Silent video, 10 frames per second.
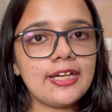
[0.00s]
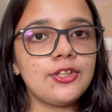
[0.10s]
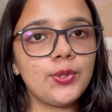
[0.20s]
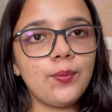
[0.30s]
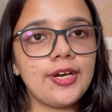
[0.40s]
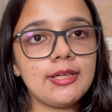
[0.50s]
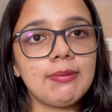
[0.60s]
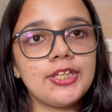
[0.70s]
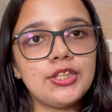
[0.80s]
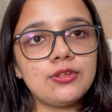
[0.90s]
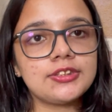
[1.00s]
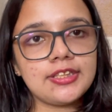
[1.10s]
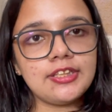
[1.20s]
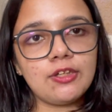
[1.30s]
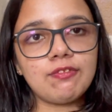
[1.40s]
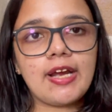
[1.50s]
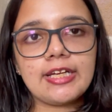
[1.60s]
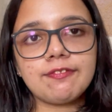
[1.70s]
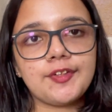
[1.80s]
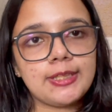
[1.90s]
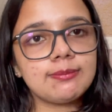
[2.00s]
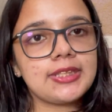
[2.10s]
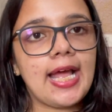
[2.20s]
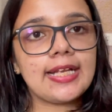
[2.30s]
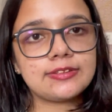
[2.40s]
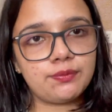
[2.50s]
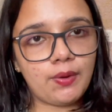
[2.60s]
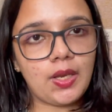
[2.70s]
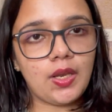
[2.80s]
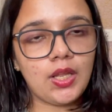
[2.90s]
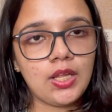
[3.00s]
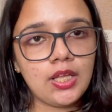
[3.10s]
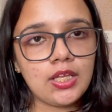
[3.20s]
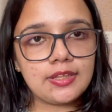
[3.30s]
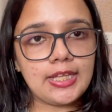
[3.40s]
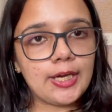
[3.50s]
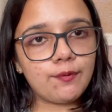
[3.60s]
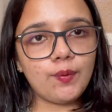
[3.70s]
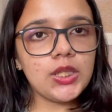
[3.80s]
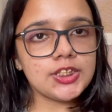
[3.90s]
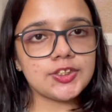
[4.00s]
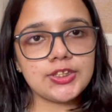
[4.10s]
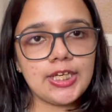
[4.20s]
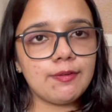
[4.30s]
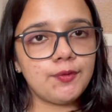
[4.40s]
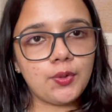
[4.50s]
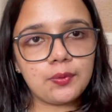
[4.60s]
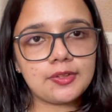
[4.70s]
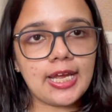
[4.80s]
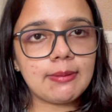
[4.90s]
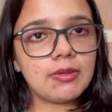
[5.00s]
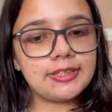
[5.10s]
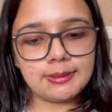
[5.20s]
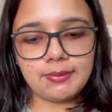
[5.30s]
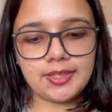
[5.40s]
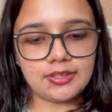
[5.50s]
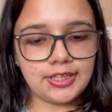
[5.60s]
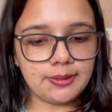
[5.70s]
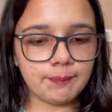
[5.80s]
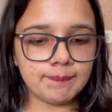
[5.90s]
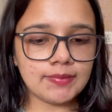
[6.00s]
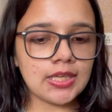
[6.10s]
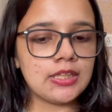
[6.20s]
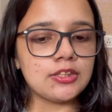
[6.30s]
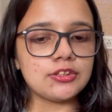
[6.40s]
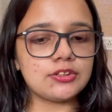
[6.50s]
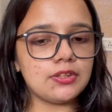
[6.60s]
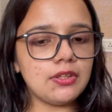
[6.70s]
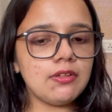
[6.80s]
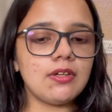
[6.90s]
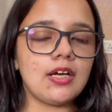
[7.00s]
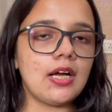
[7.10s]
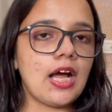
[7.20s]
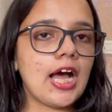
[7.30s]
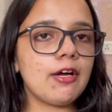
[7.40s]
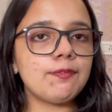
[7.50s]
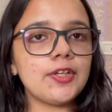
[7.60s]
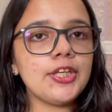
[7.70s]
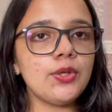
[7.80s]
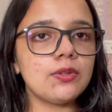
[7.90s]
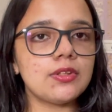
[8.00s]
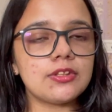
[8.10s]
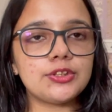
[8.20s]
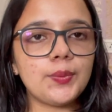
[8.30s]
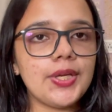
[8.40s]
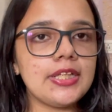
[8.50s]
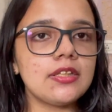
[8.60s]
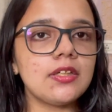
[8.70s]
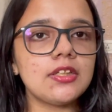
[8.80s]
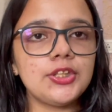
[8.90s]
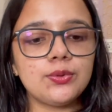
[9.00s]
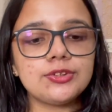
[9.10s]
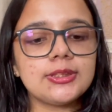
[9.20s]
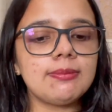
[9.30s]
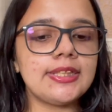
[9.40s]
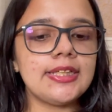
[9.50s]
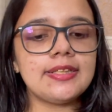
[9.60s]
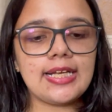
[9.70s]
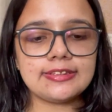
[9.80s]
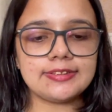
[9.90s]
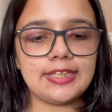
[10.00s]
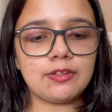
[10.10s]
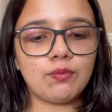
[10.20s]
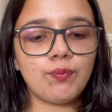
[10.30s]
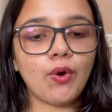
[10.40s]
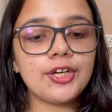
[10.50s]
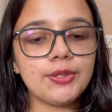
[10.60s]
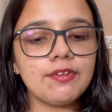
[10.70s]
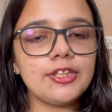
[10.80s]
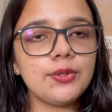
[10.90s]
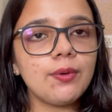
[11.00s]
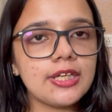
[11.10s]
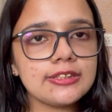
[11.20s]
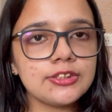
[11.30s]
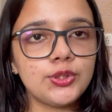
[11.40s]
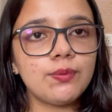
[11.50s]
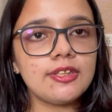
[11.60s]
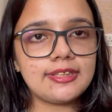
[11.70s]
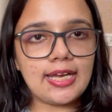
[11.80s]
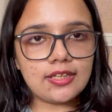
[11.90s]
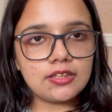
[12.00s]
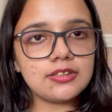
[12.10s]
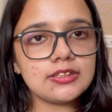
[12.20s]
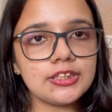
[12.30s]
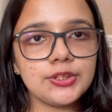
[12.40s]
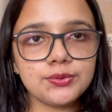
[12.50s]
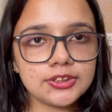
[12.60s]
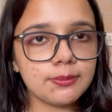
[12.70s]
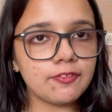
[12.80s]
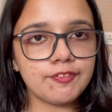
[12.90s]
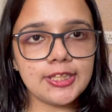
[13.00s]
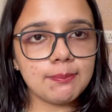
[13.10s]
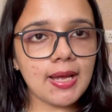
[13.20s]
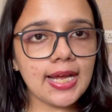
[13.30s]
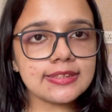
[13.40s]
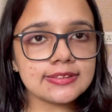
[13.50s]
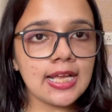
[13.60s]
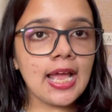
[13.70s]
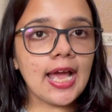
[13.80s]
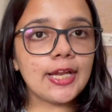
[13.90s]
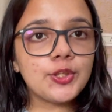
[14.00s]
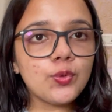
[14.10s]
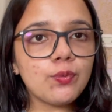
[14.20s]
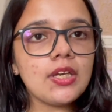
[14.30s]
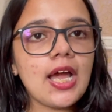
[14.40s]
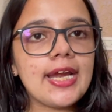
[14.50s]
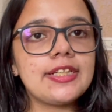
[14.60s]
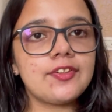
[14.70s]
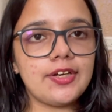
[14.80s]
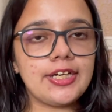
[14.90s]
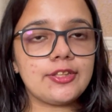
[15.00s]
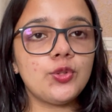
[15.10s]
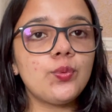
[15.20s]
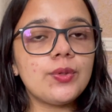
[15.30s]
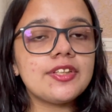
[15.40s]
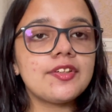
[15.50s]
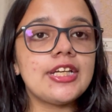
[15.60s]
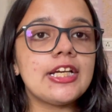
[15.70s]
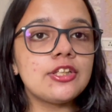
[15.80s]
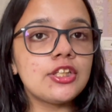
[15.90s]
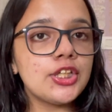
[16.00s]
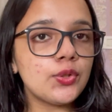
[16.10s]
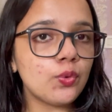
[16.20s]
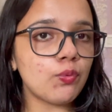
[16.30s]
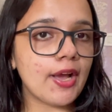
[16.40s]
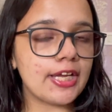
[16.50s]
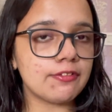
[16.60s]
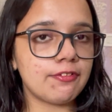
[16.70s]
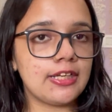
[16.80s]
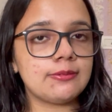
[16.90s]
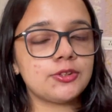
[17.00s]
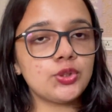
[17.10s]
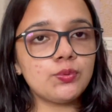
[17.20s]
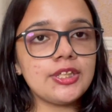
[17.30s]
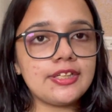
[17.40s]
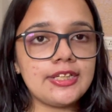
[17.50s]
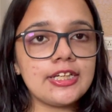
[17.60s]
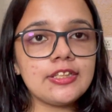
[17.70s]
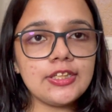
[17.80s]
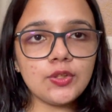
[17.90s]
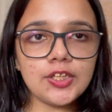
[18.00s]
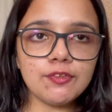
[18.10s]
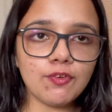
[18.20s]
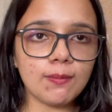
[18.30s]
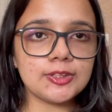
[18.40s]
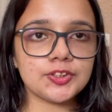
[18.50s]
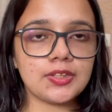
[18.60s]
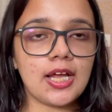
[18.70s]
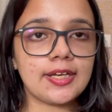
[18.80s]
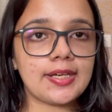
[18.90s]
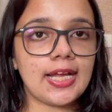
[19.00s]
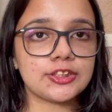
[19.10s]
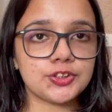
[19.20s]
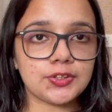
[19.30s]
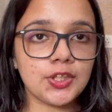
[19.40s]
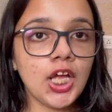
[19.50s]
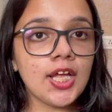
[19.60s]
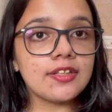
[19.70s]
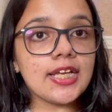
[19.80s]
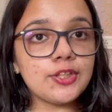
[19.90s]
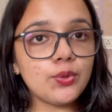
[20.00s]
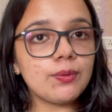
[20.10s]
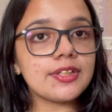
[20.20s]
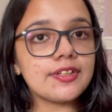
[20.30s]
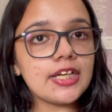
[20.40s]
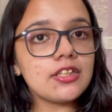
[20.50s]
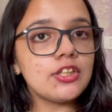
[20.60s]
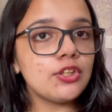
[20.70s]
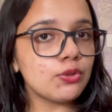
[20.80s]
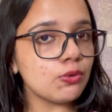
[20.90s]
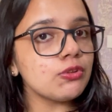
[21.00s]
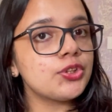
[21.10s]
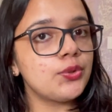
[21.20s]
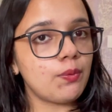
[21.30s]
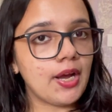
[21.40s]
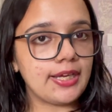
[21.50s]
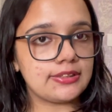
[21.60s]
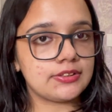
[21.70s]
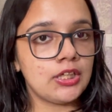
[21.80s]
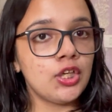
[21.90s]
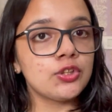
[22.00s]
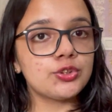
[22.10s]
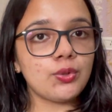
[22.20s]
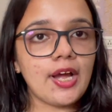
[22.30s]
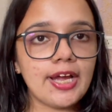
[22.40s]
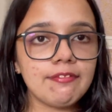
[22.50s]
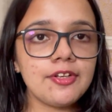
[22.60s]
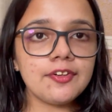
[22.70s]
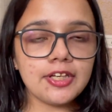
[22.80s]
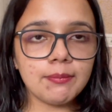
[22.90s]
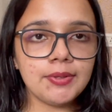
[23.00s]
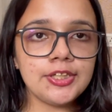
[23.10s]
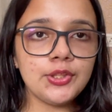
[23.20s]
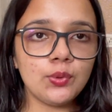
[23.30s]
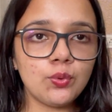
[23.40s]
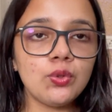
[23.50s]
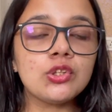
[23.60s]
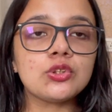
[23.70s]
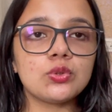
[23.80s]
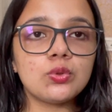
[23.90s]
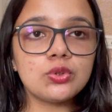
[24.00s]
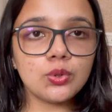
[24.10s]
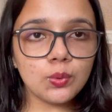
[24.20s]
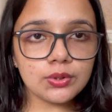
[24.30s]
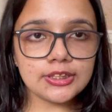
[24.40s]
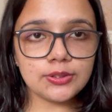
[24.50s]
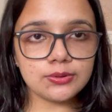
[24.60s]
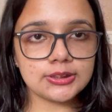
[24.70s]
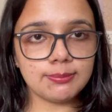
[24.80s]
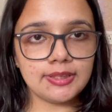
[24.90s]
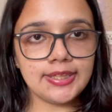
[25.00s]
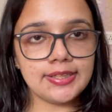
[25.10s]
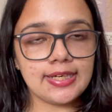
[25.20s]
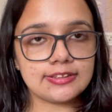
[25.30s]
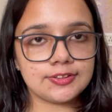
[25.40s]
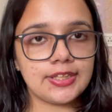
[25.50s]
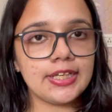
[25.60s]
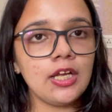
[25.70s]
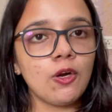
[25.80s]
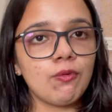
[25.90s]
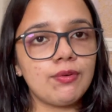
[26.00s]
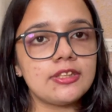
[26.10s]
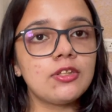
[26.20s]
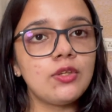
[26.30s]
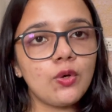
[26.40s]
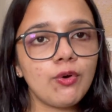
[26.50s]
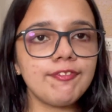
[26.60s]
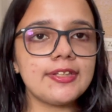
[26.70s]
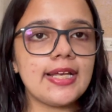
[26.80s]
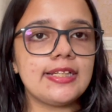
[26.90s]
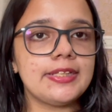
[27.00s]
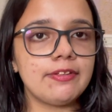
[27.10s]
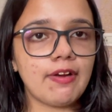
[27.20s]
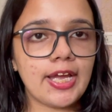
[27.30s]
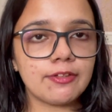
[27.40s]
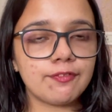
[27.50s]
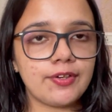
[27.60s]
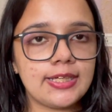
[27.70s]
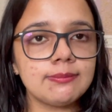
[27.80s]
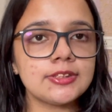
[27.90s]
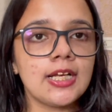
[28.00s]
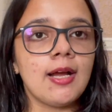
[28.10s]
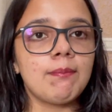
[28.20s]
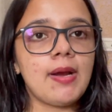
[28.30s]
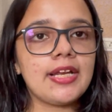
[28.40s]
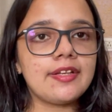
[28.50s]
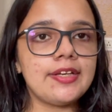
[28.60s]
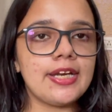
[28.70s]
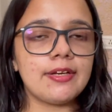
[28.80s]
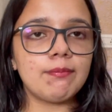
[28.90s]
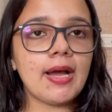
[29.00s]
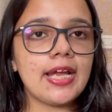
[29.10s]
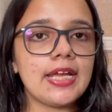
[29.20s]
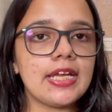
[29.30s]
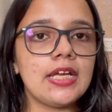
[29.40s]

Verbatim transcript: can do it by using your wireframes as well that will save your time ultimately so after you uh, doing the usability testing, what you will do is you will gather the user feedbacks and you will iterate. You will create new wireframes. You will create new information architecture. Then you will create new UIs. So I will recommend you to do the usability testing with low fidelity wireframes by create by